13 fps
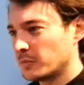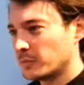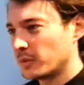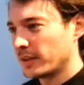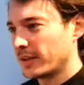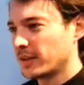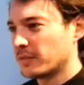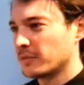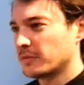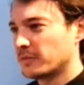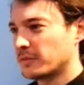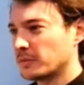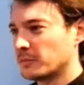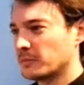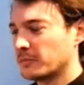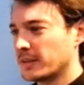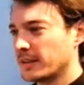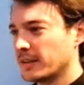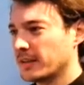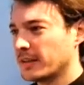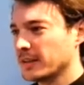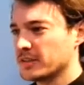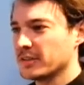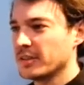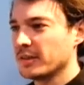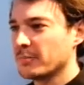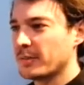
Well, I come from engineering